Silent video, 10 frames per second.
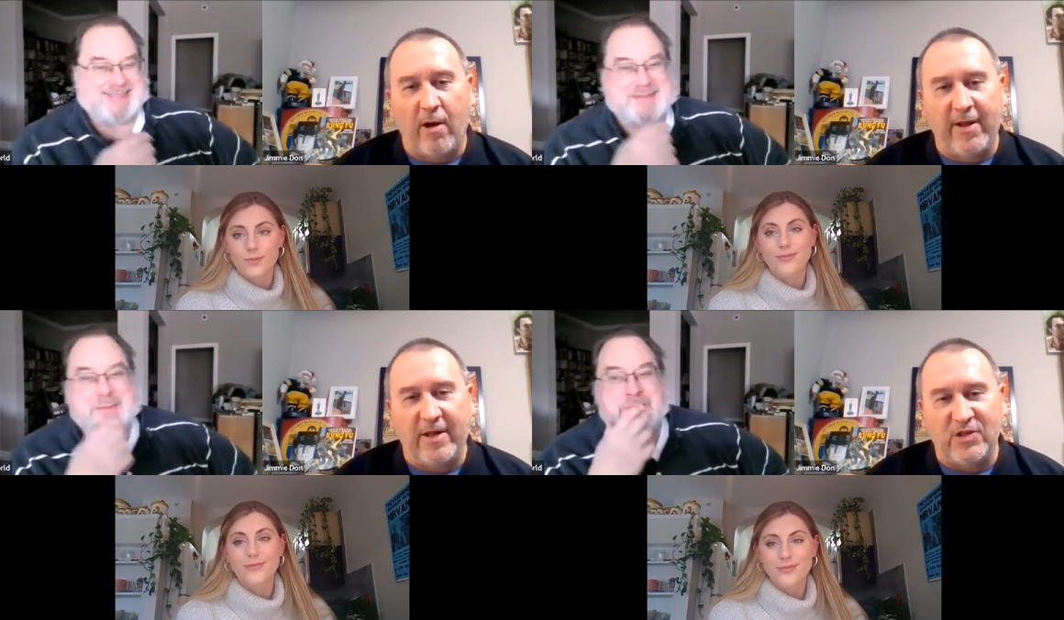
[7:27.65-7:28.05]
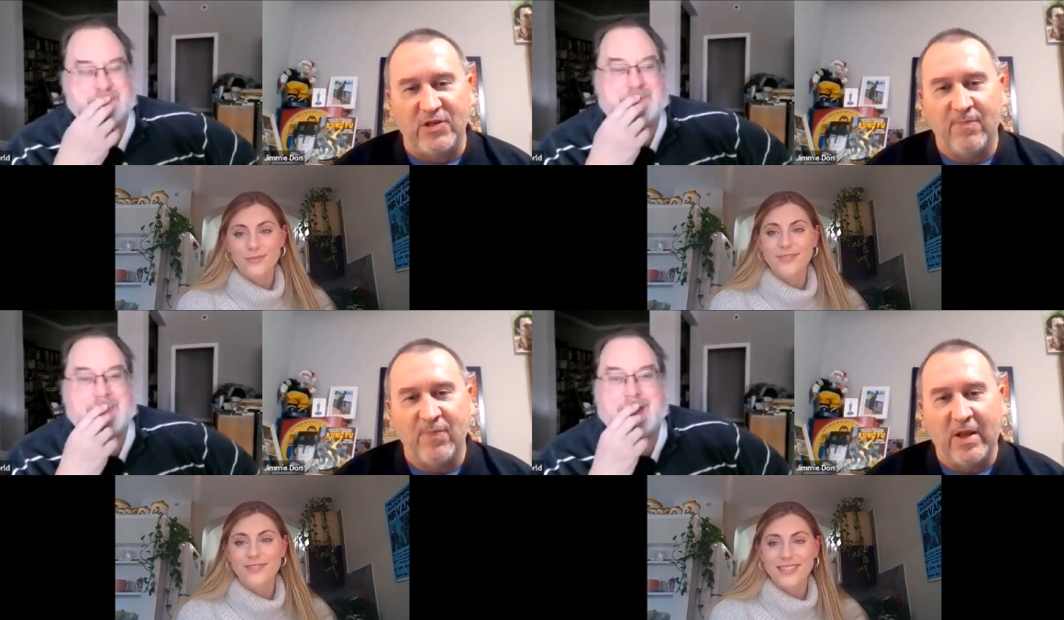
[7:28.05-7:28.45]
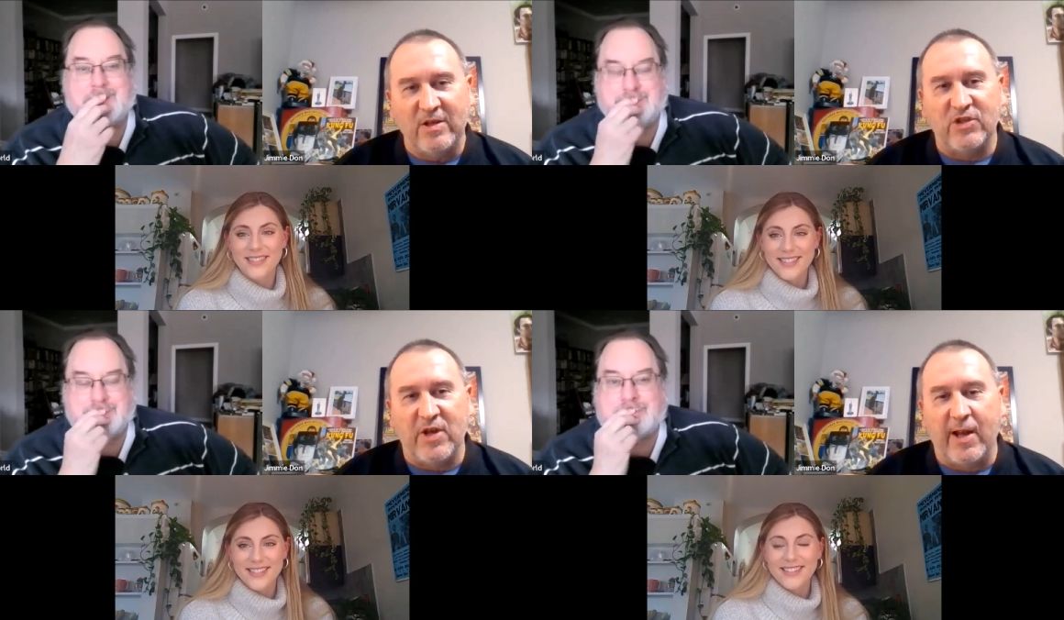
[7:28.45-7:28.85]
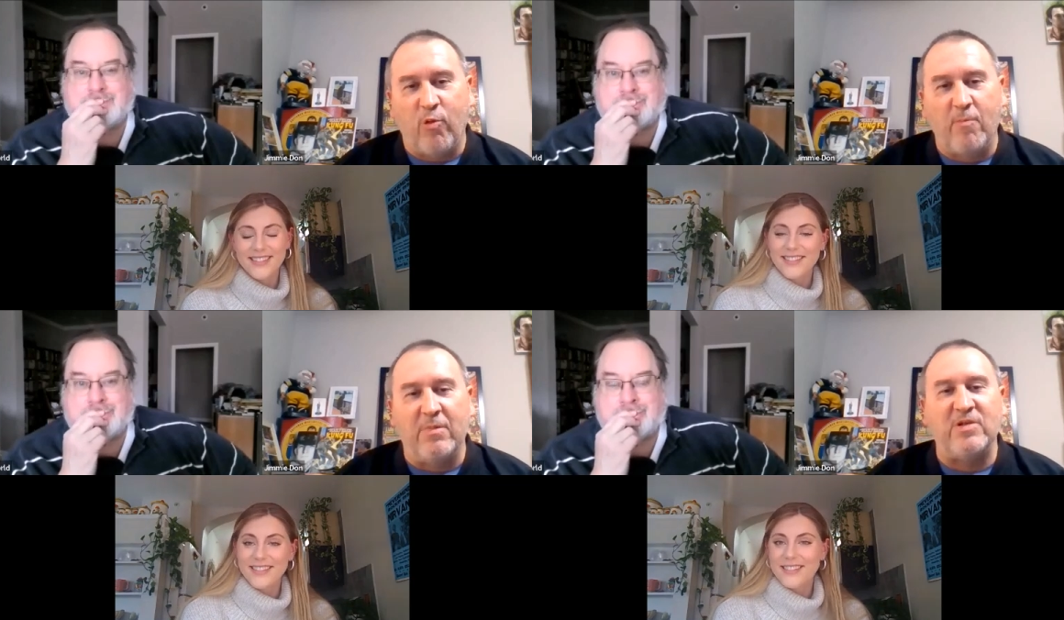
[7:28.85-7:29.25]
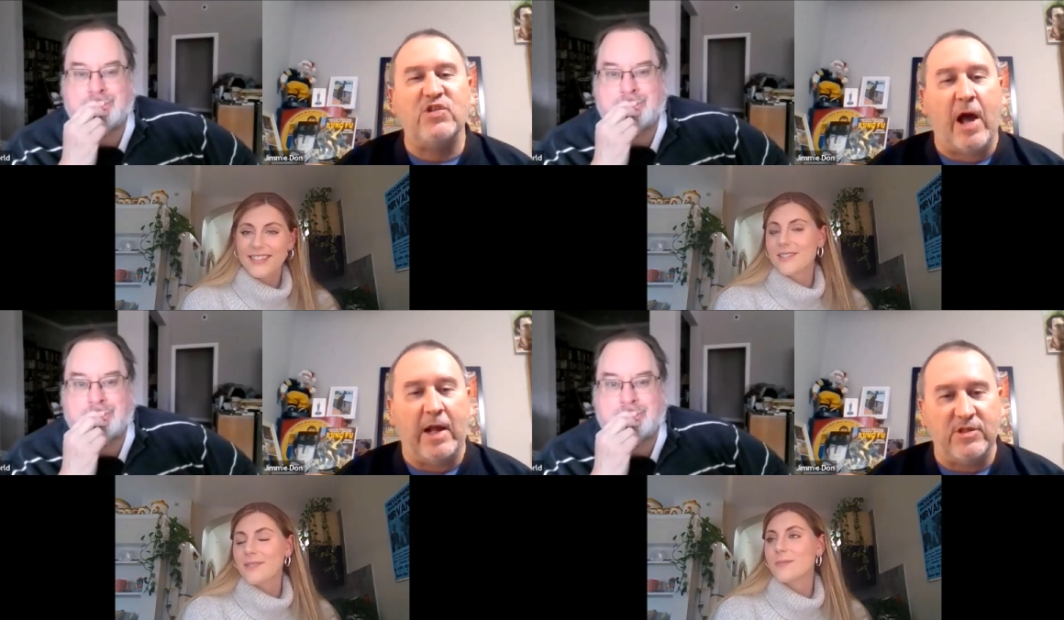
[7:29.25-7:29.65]
Speaker 1: where it is just anywhere
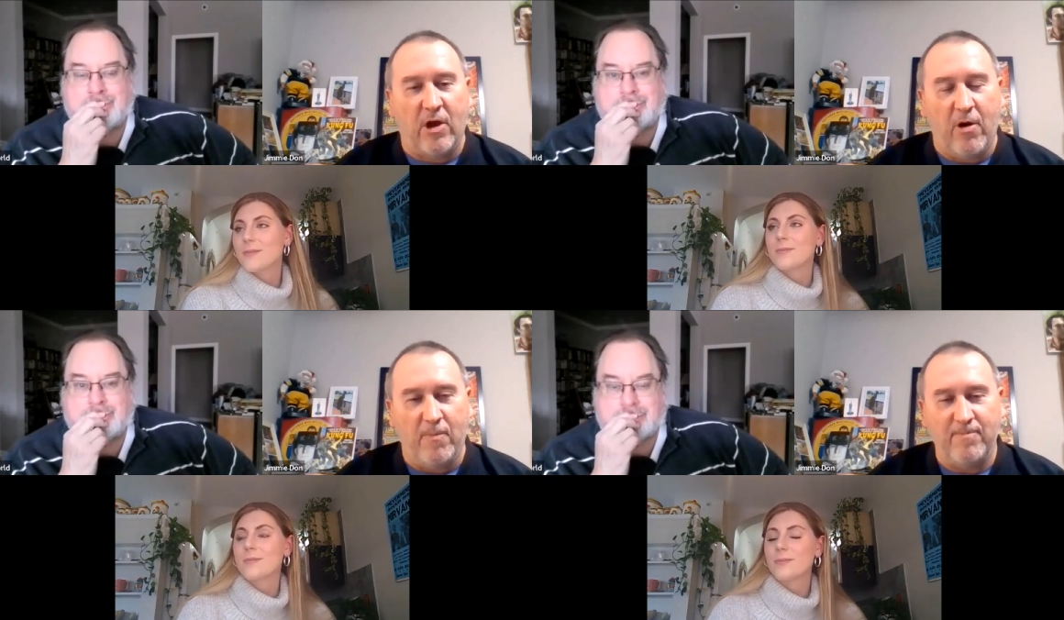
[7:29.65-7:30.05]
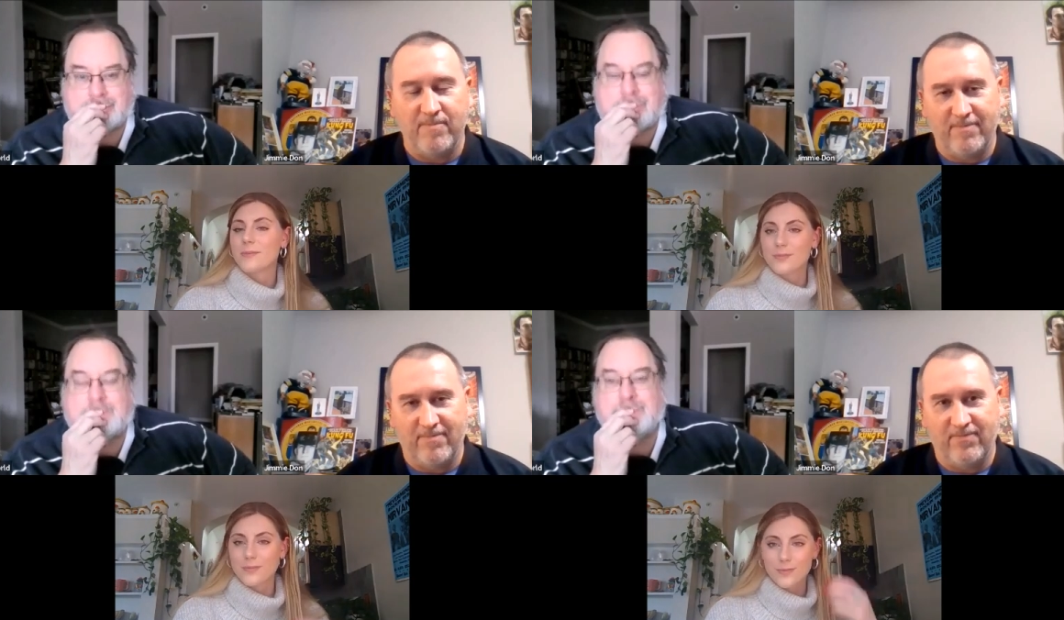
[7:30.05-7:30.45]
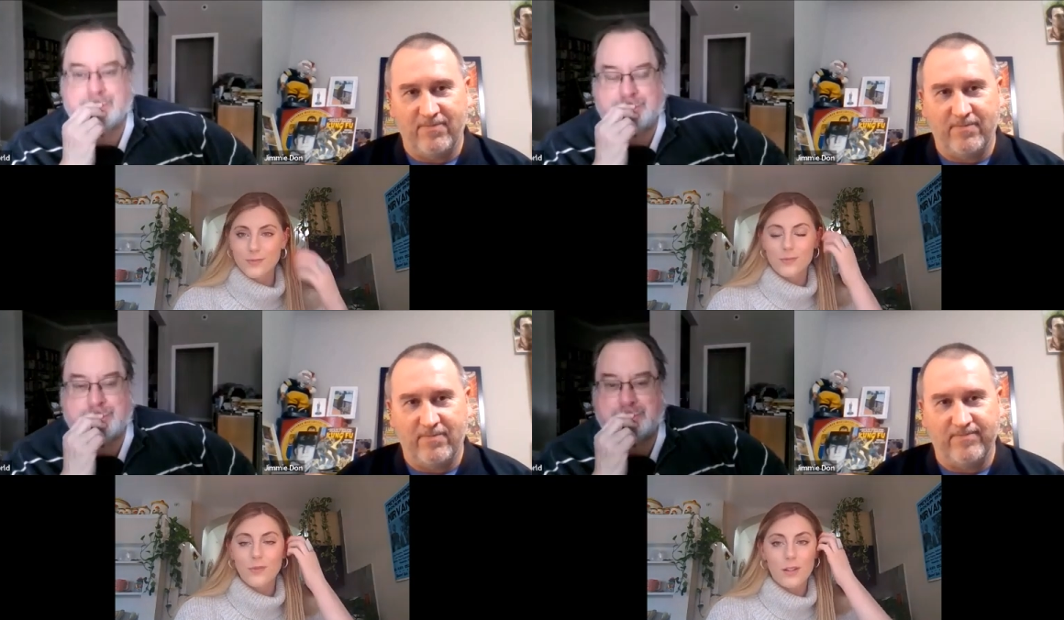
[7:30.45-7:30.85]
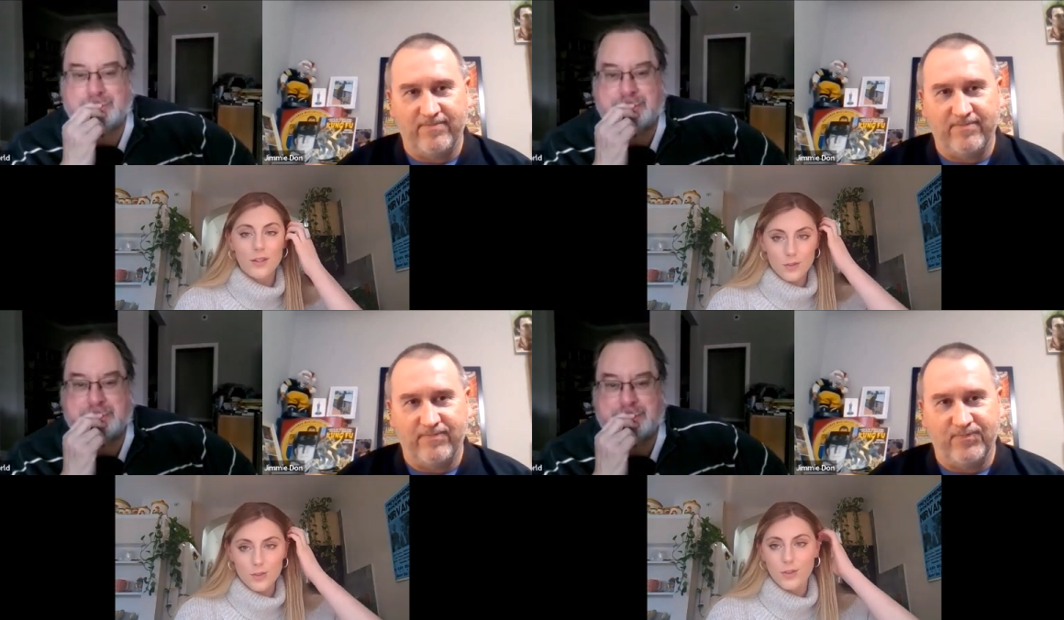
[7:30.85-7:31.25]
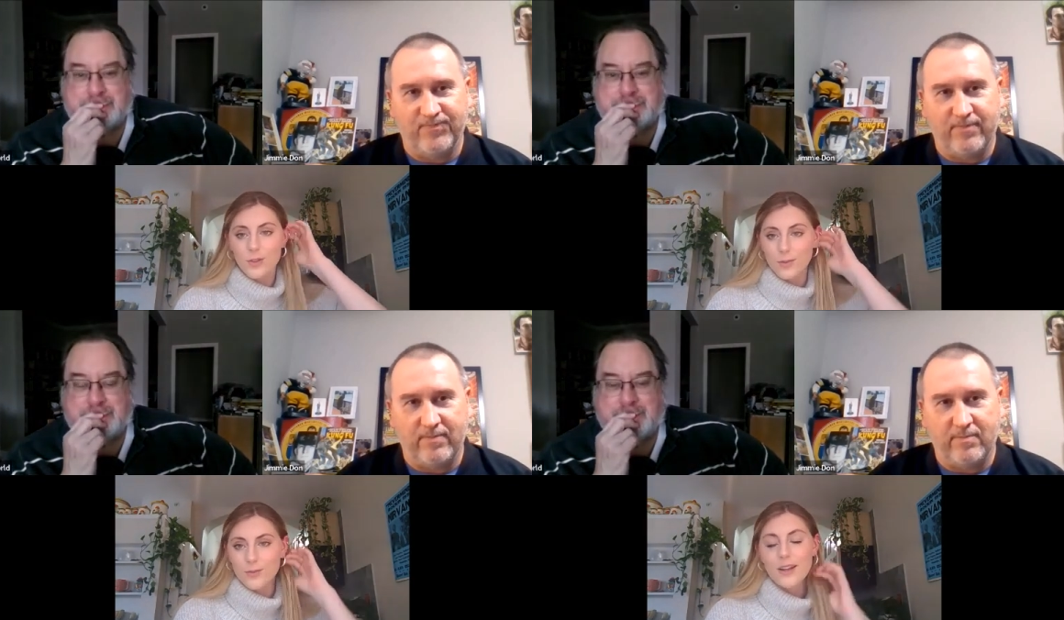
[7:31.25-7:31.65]
besides home.
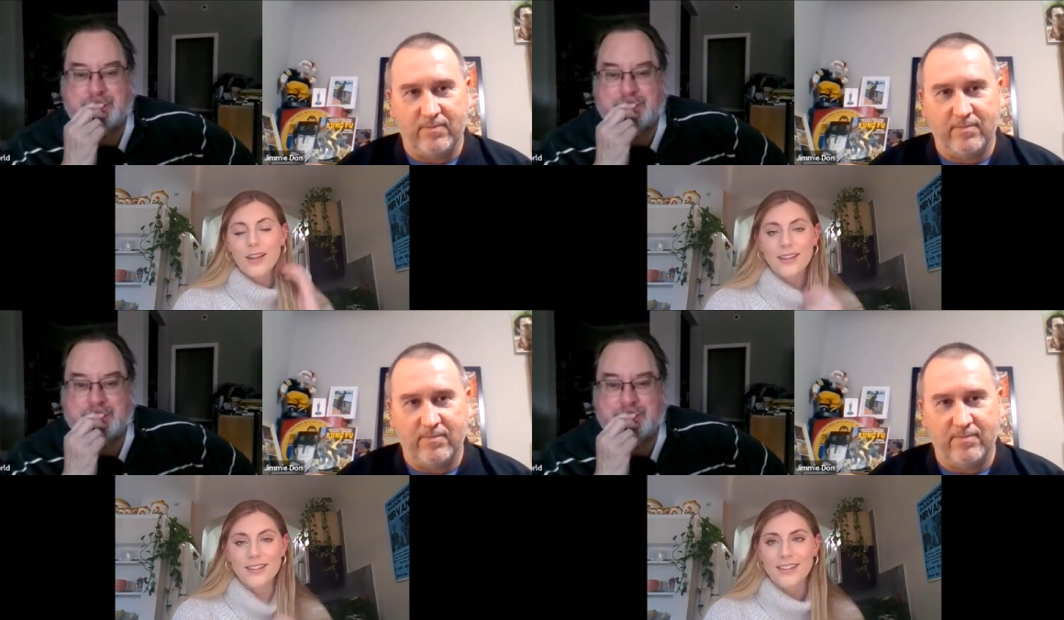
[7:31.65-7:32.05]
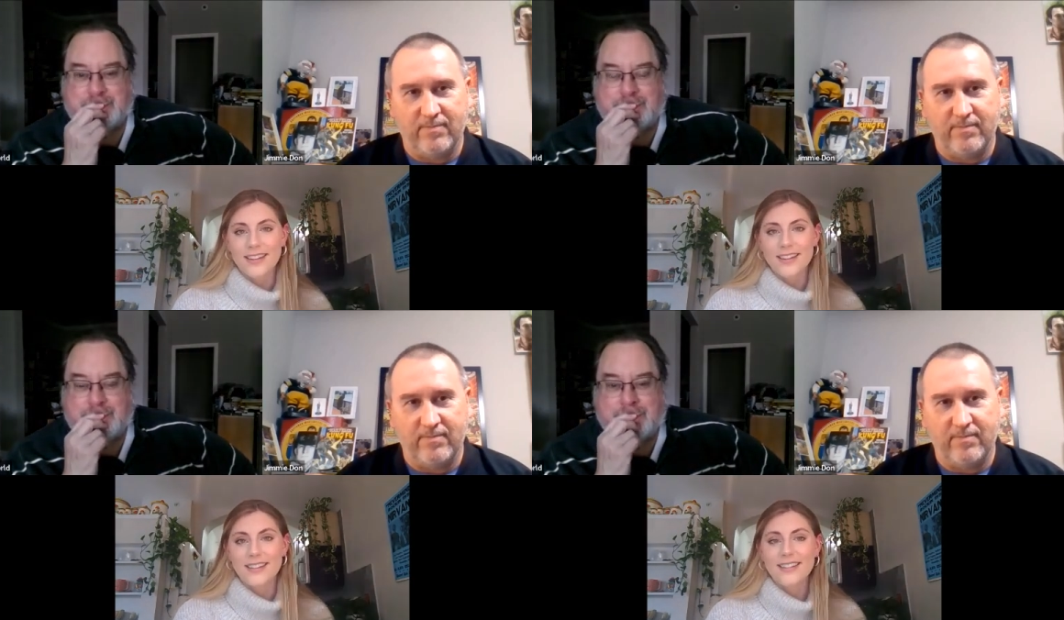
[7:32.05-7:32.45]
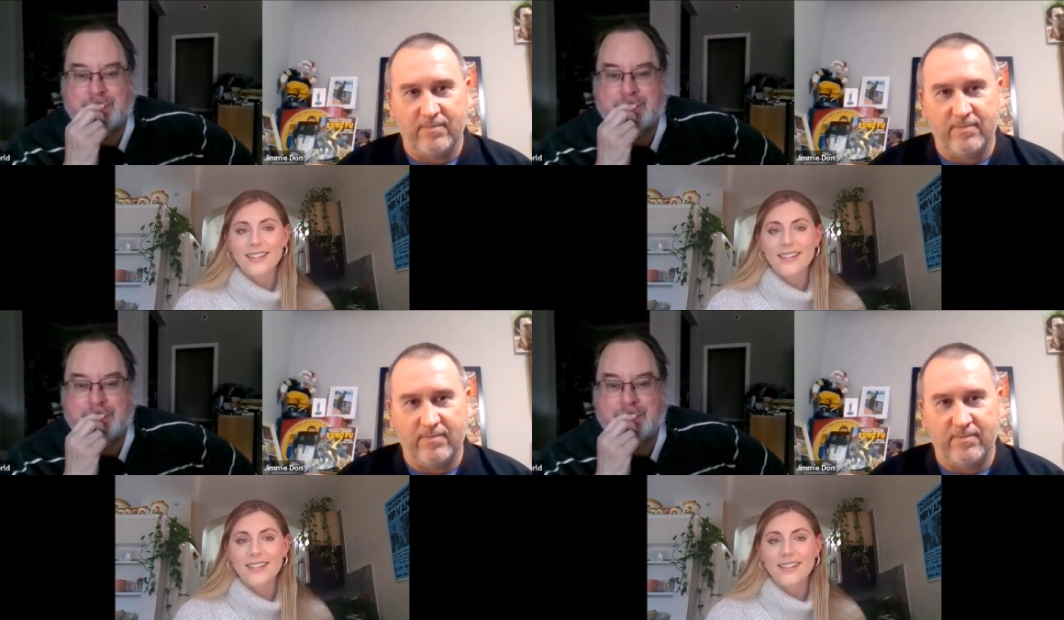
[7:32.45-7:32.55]
Speaker 2: True. I agree.